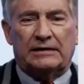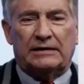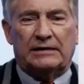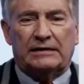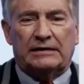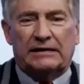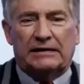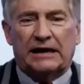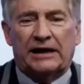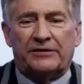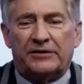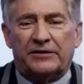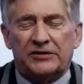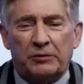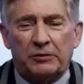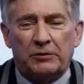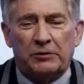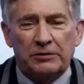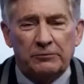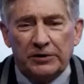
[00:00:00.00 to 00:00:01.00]
And this
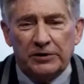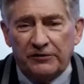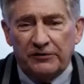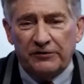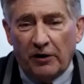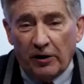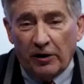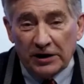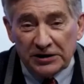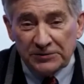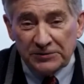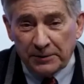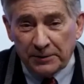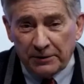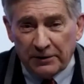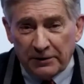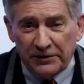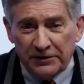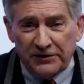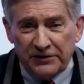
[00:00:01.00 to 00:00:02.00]
one we've all
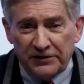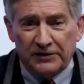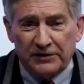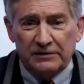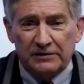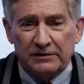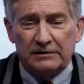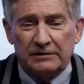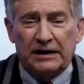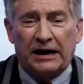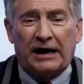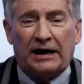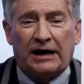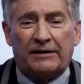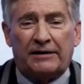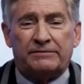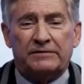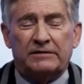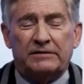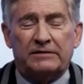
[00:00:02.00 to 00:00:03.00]
experienced,
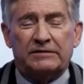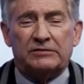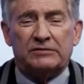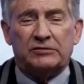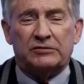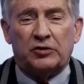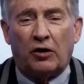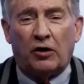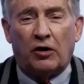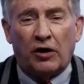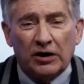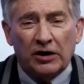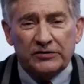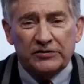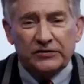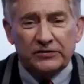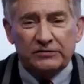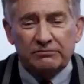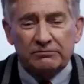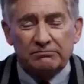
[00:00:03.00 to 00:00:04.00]

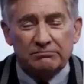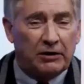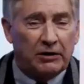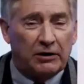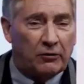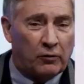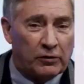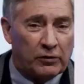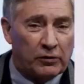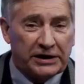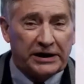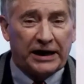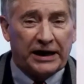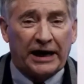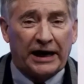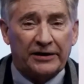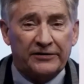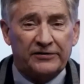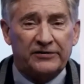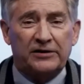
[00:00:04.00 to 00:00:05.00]
dogs or
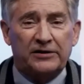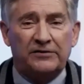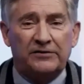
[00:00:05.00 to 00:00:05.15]
cats that have